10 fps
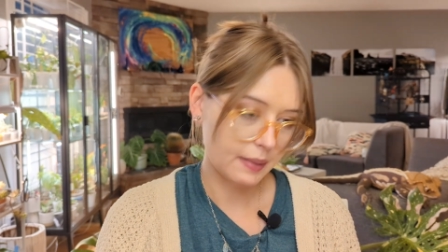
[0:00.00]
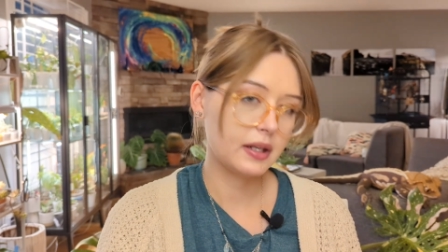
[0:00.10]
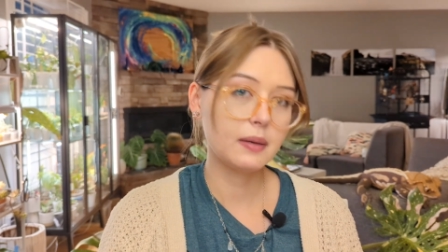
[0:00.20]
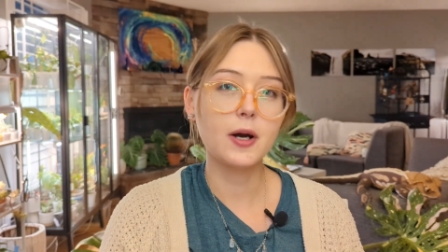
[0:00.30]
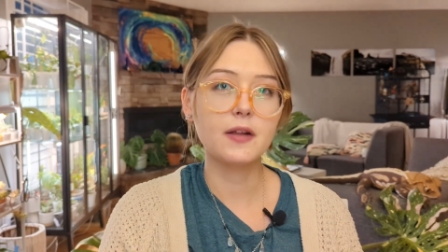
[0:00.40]
I'm
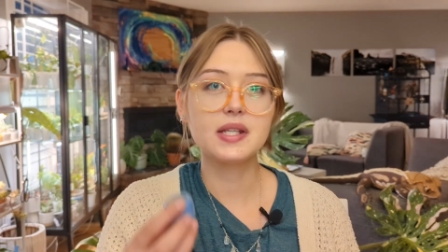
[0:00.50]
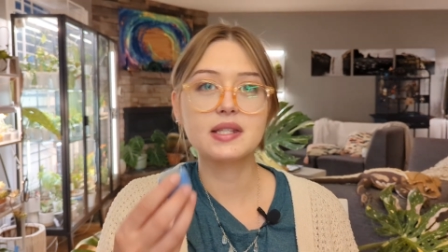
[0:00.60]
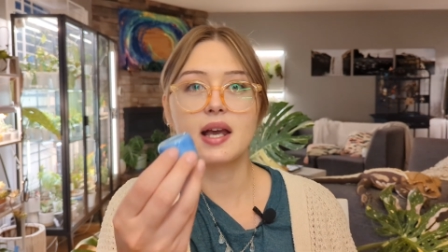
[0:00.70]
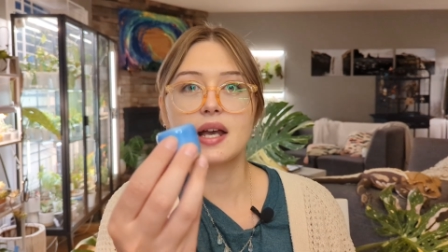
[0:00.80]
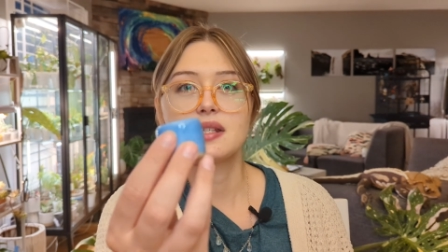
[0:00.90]
gonna pot
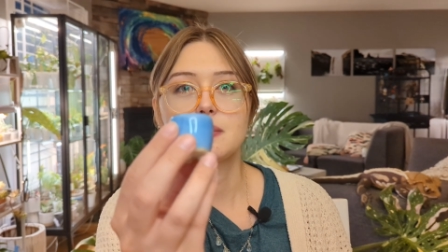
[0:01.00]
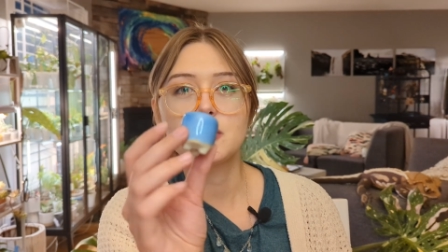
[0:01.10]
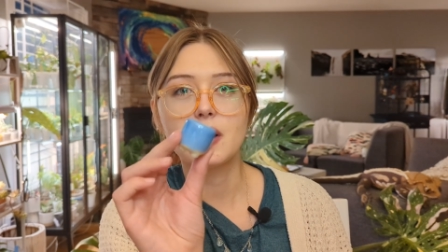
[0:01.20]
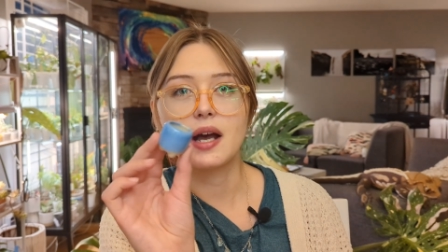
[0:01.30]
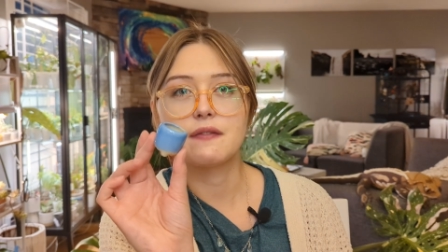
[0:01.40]
these guys up
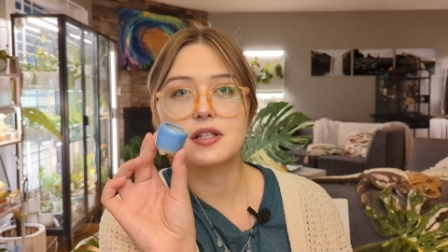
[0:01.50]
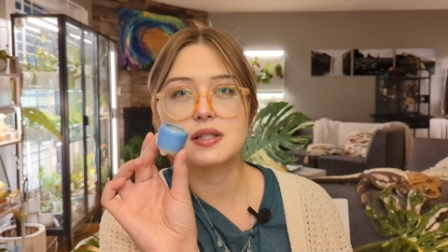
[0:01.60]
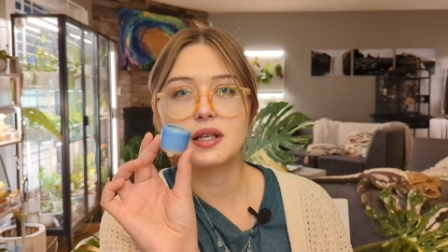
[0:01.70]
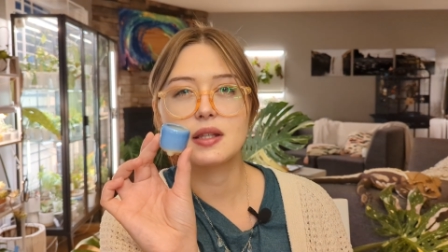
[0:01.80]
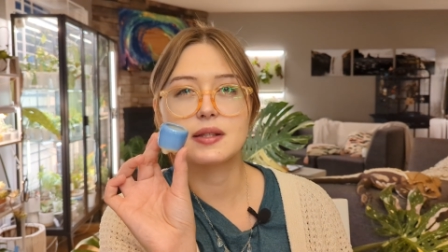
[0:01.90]
too. I have
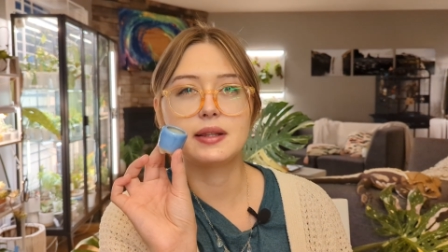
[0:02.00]
just like this